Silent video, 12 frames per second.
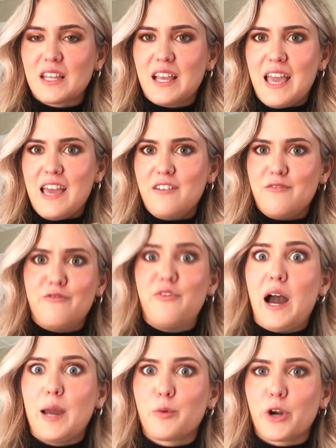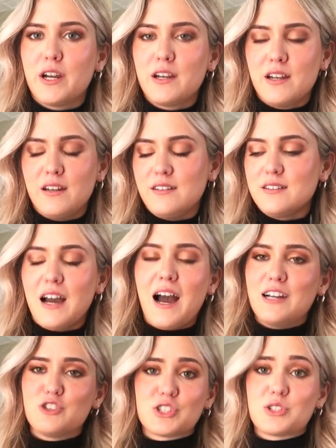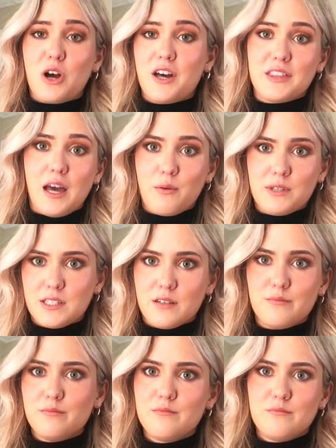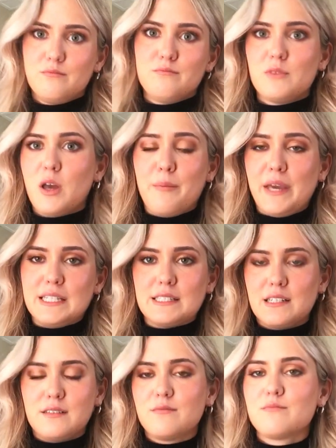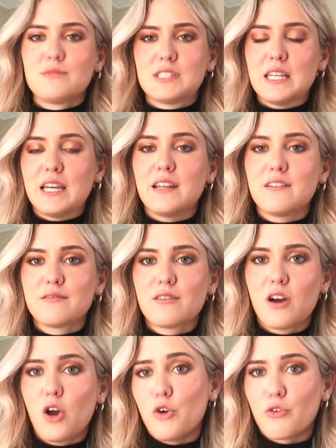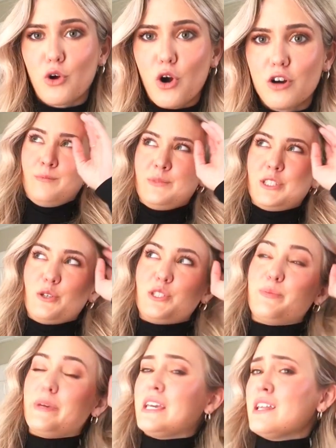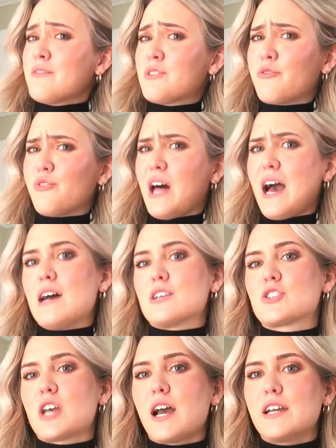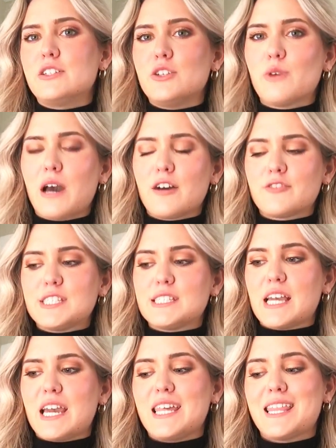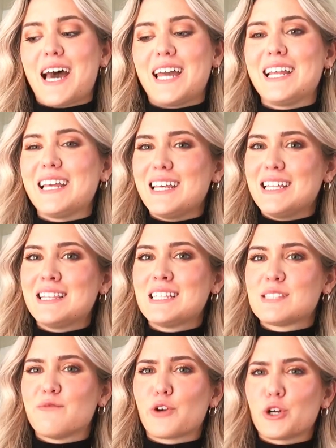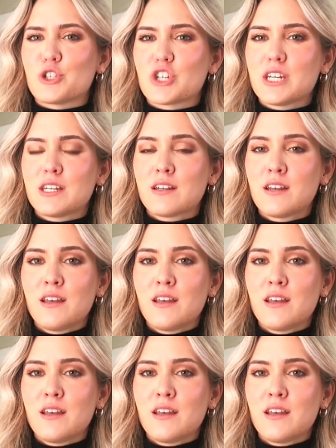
and vibrant, and I just thought that was a amazing scene overall. So speaking of the Flash, I do have to say that in this version,